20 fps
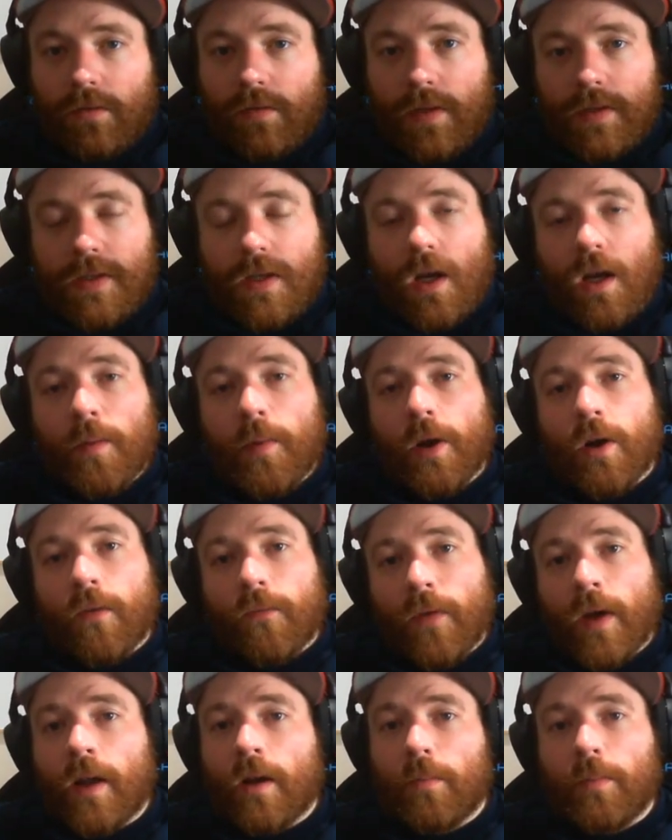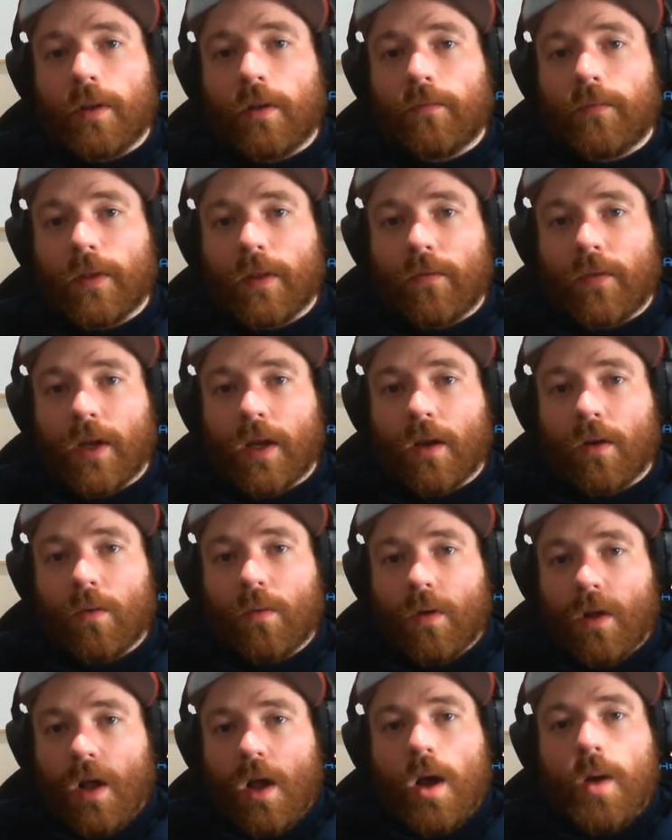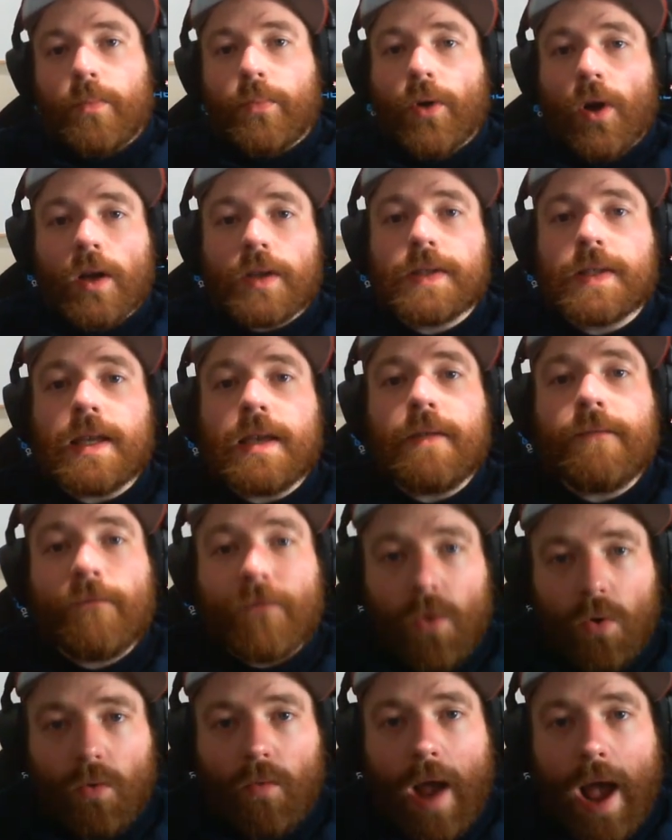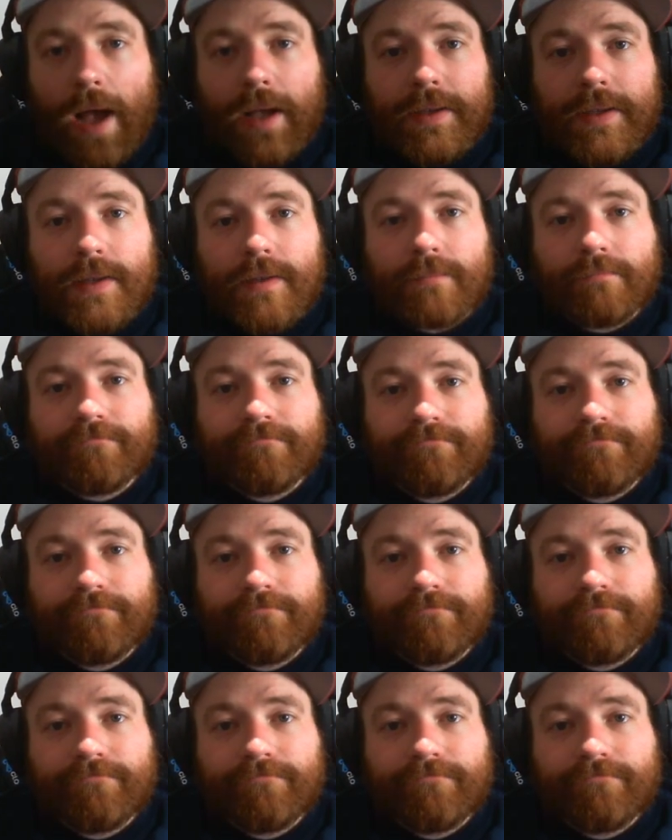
let's talk about our final build for the video, Proxy 4Rax.